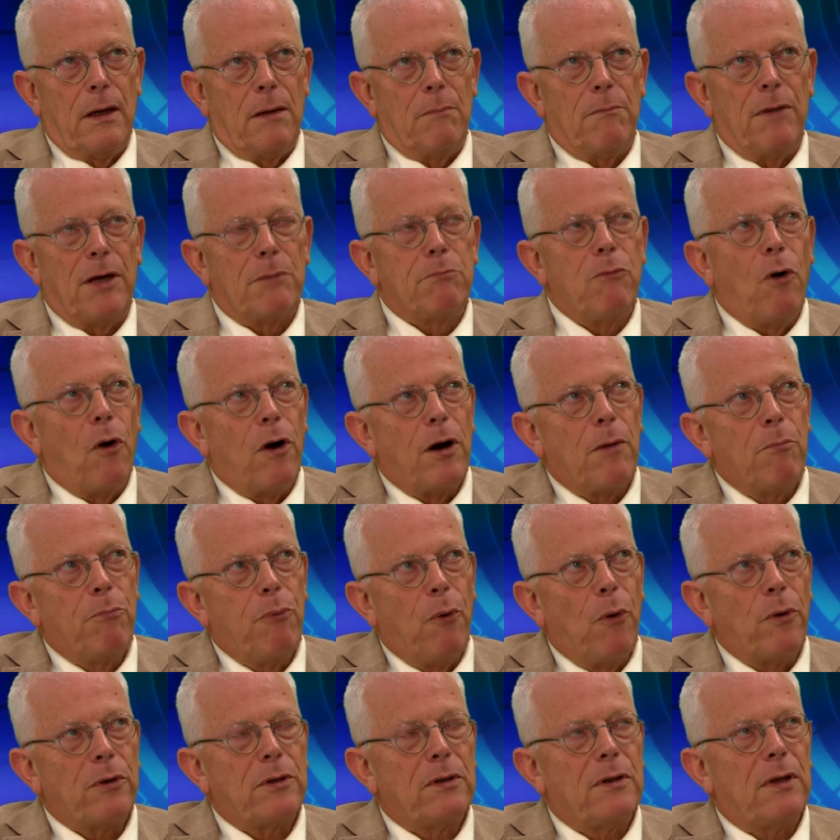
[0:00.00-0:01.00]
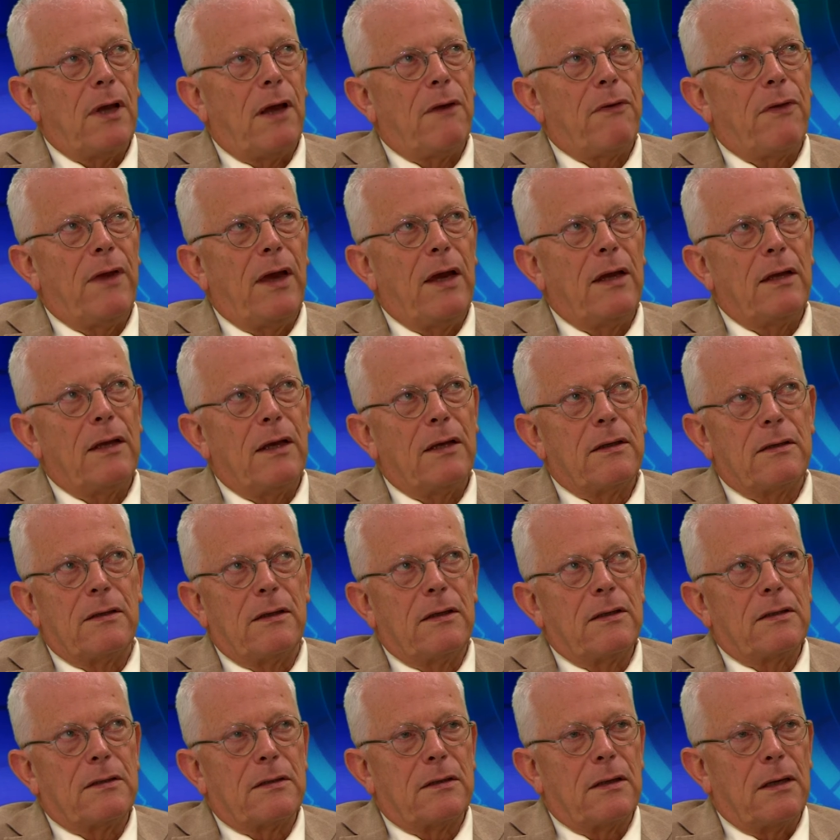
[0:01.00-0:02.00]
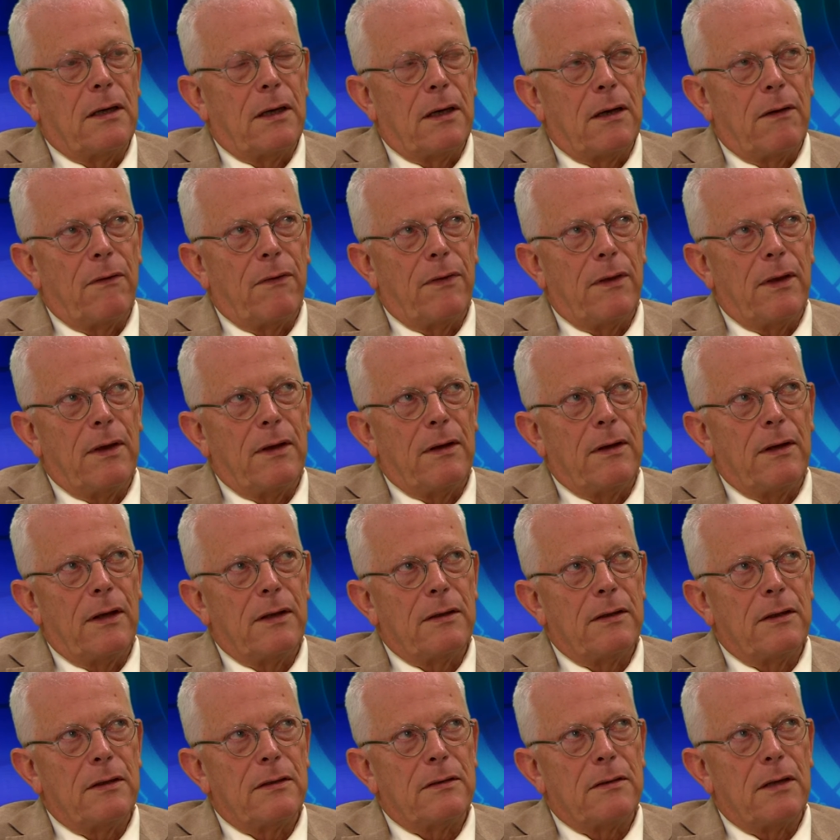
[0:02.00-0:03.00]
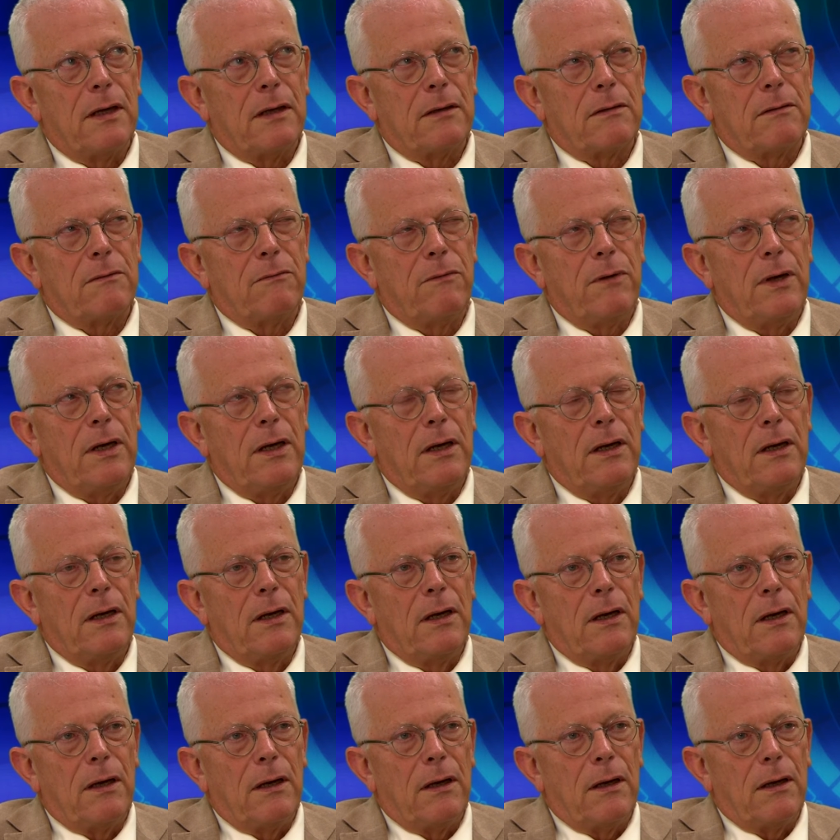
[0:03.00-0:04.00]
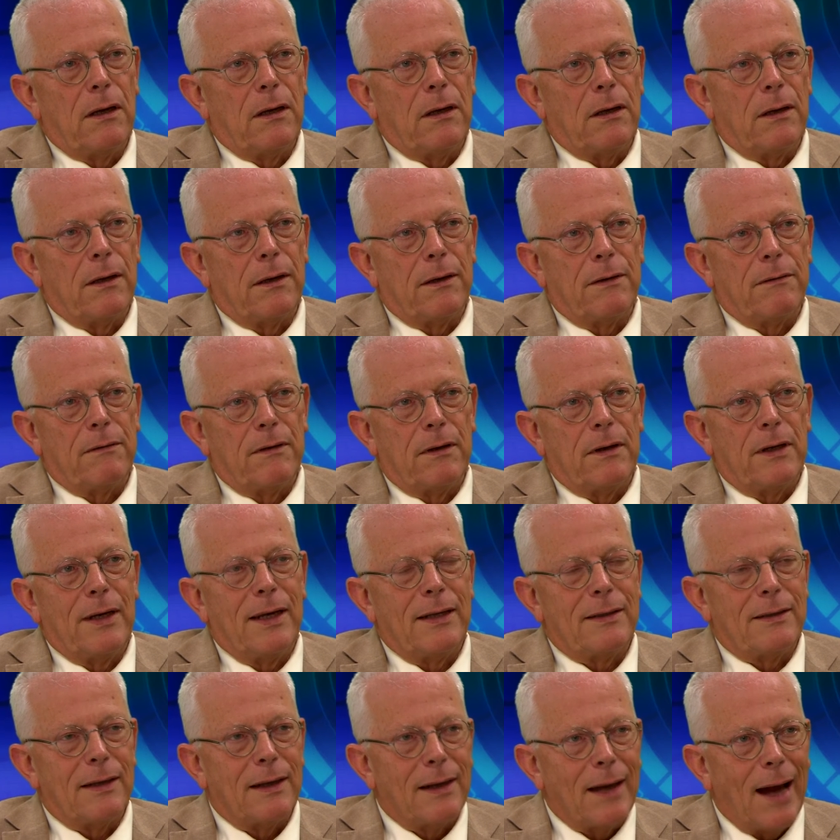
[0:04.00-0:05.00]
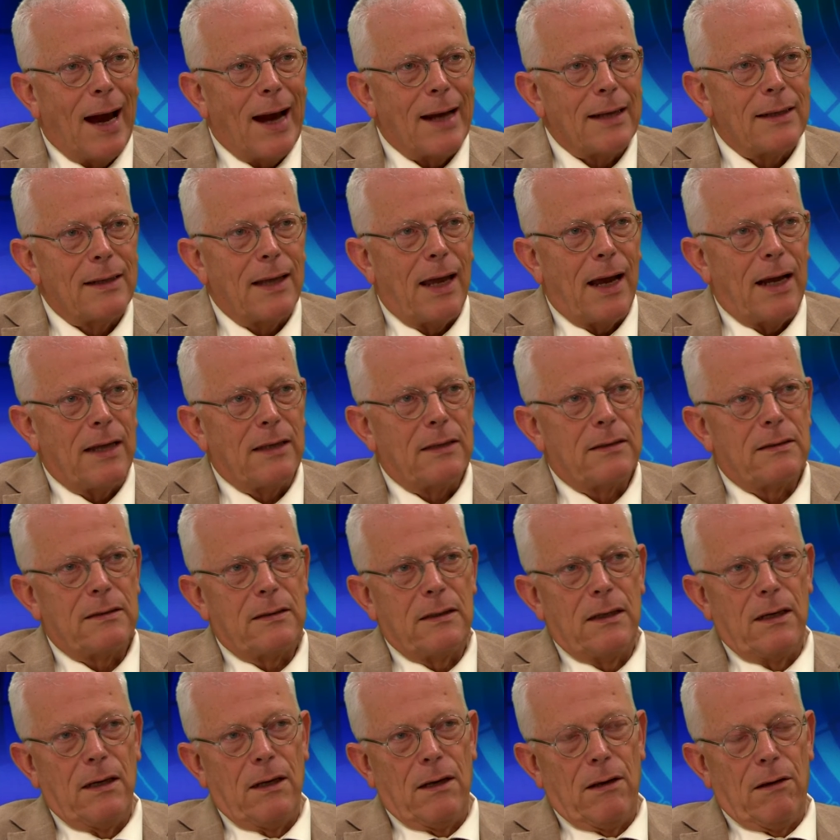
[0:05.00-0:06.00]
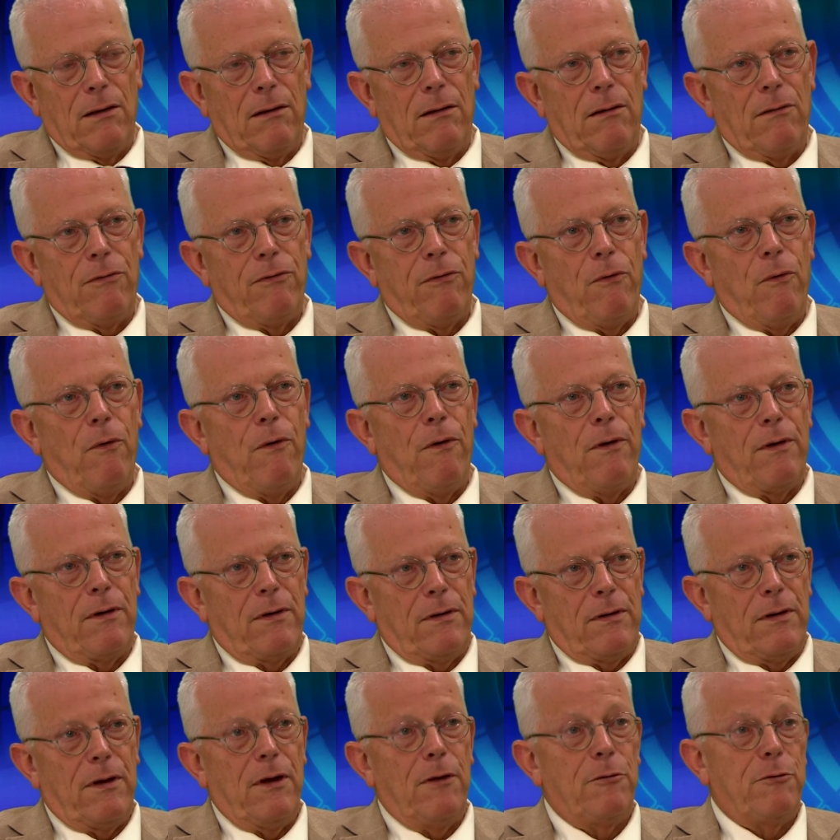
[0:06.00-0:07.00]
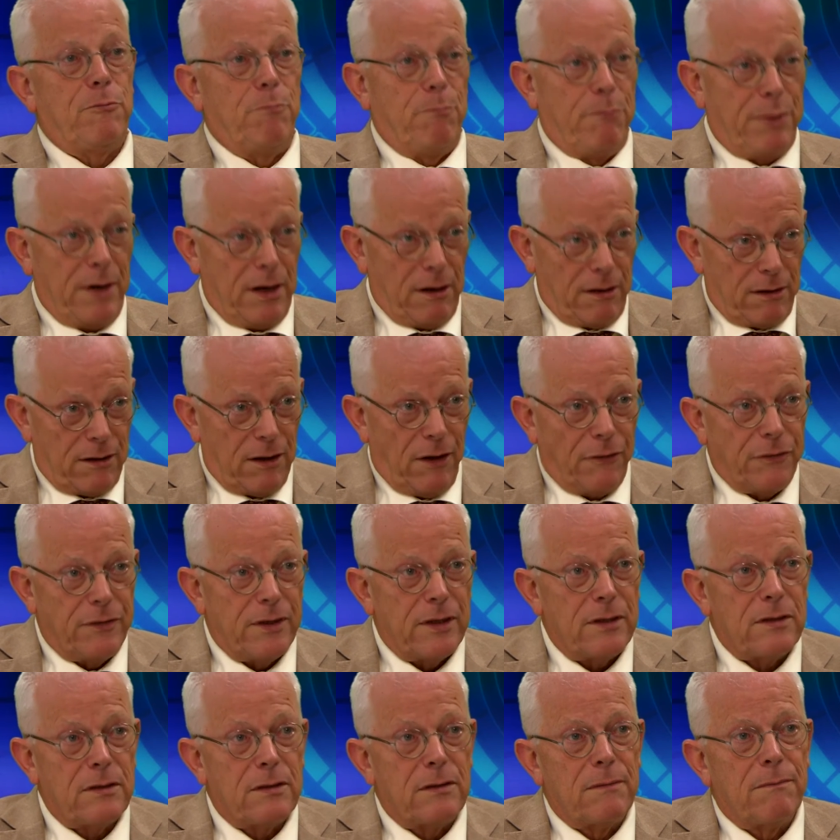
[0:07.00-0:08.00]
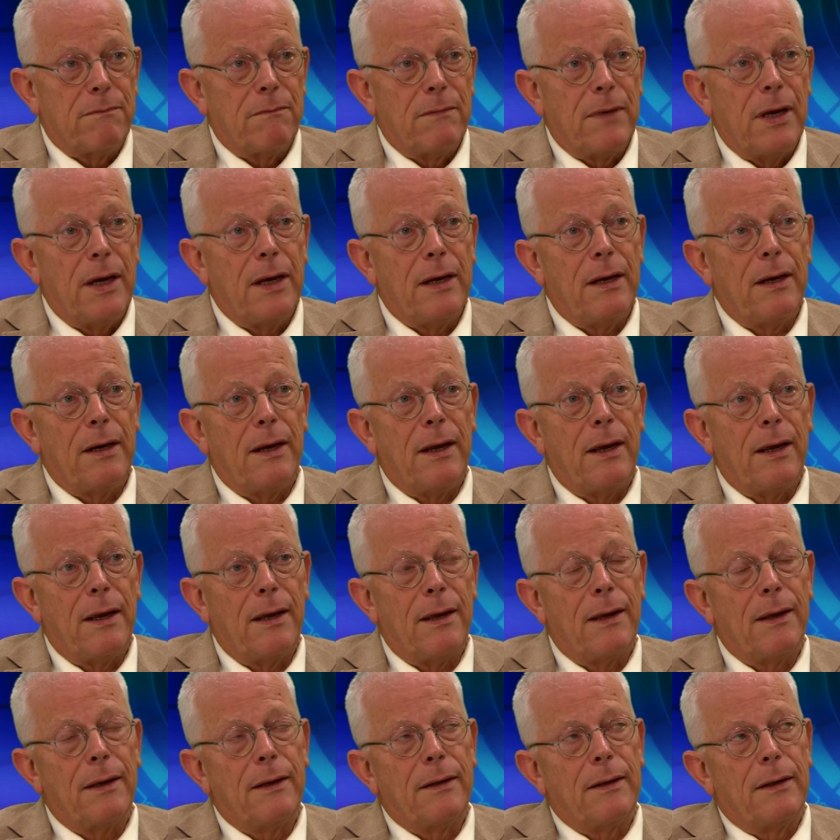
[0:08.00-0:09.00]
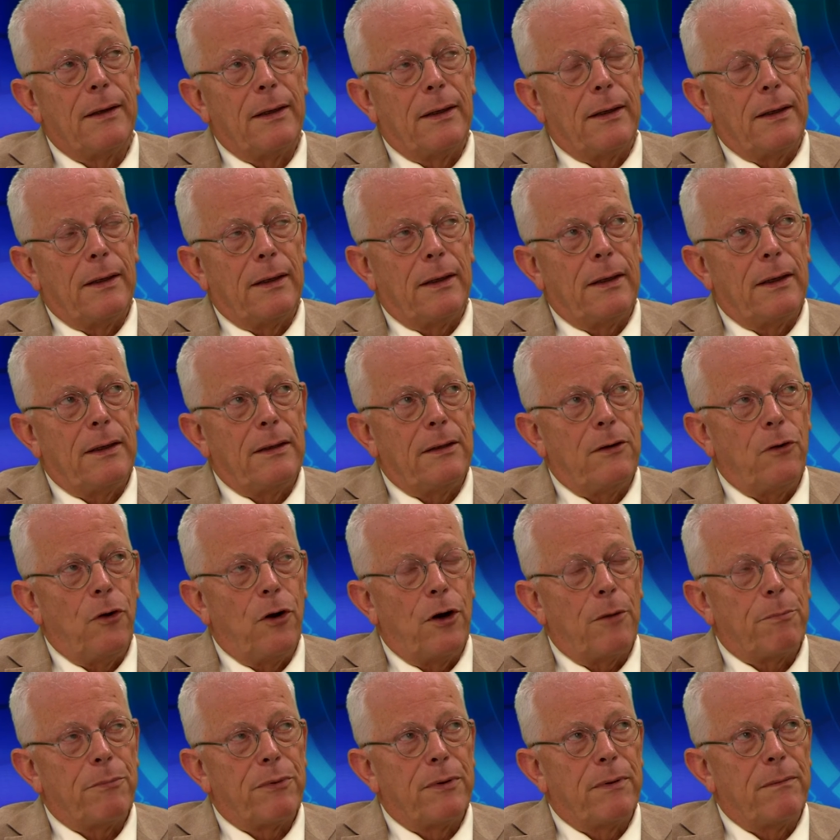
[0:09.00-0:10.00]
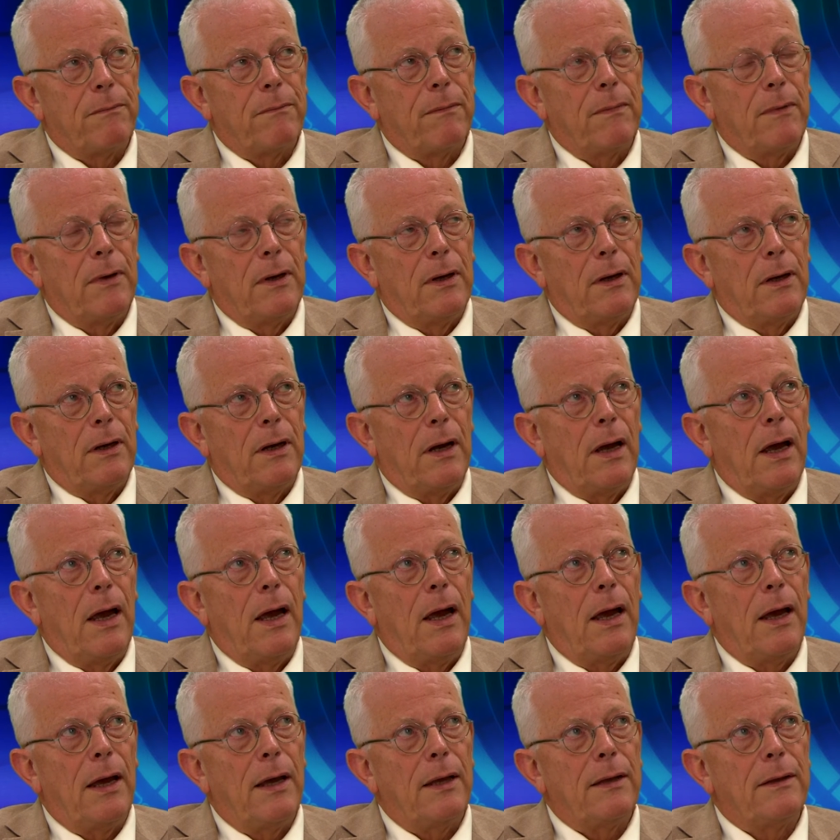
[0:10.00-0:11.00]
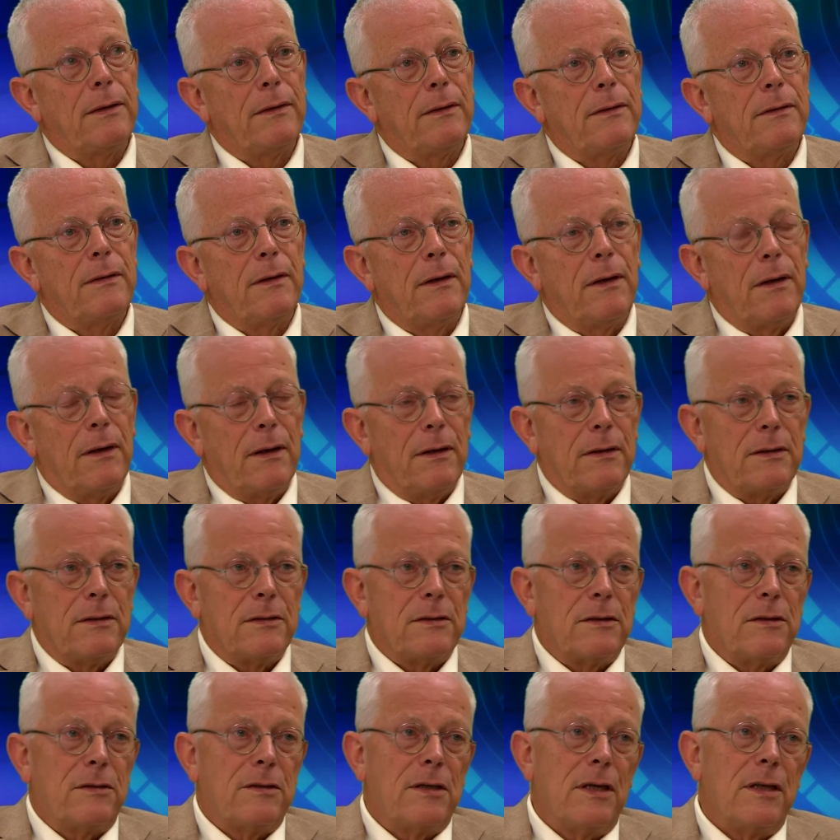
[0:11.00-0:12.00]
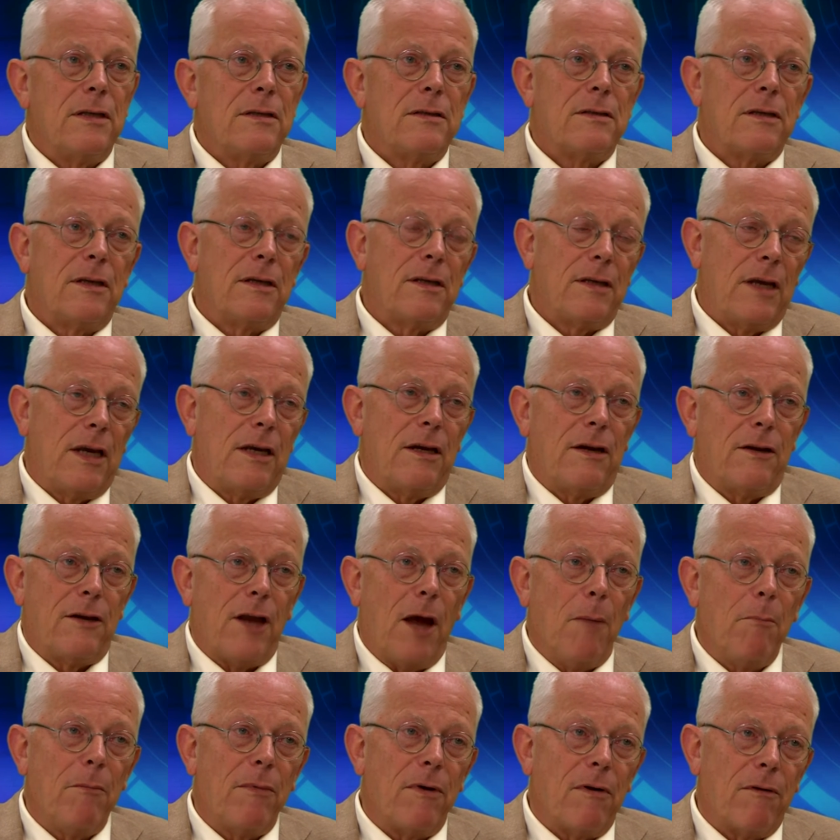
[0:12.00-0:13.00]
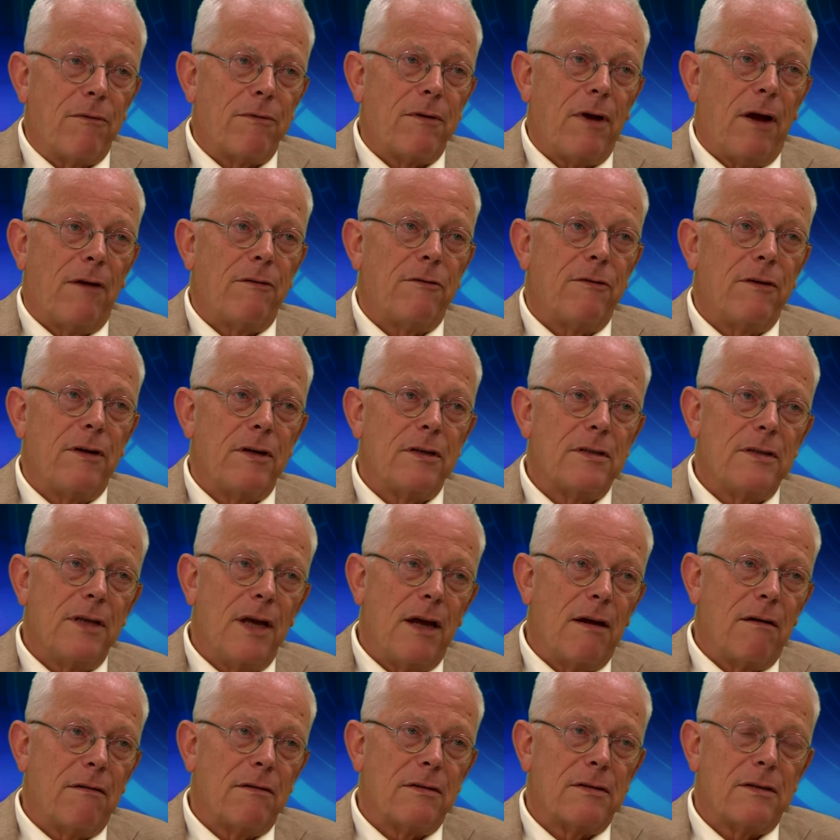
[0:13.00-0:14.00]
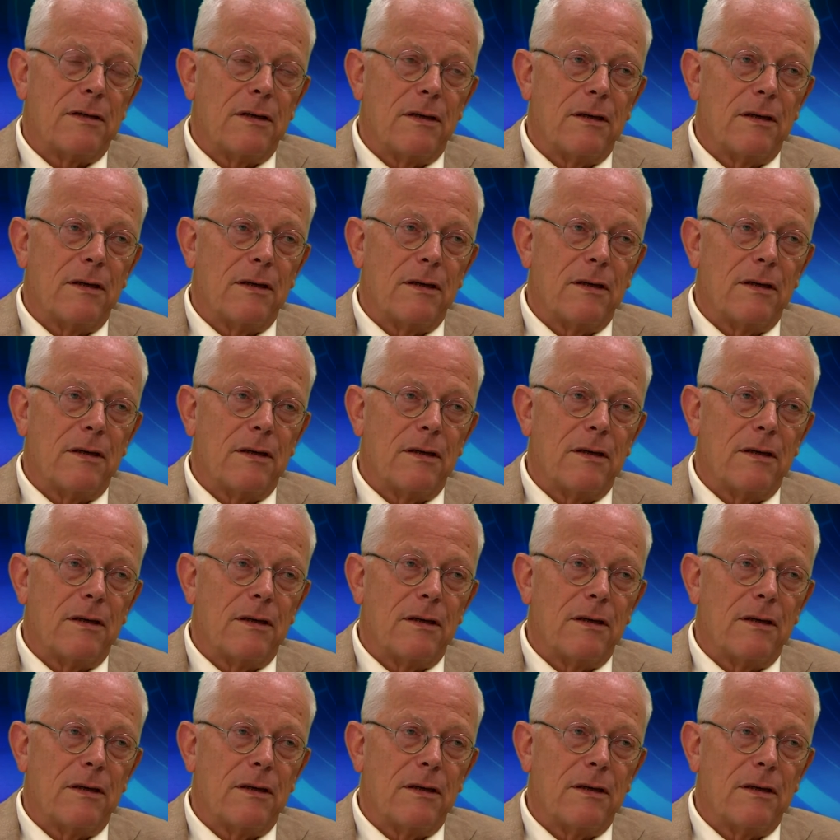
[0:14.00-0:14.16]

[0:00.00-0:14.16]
But more important, I think, that is that we get the guidelines for a periodontist in Europe, and since in a number of countries there's